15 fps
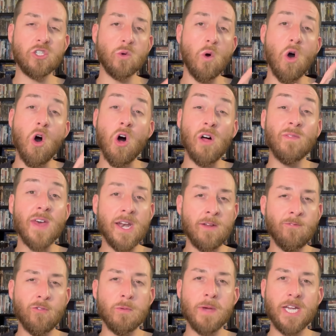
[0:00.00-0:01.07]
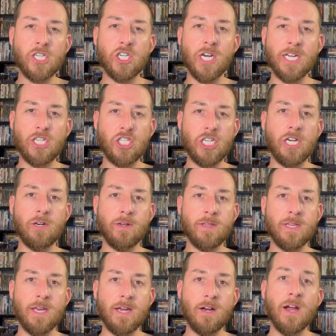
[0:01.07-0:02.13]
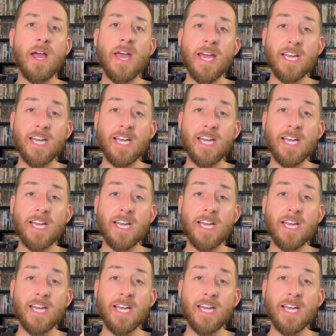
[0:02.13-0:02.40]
So all that information I share in there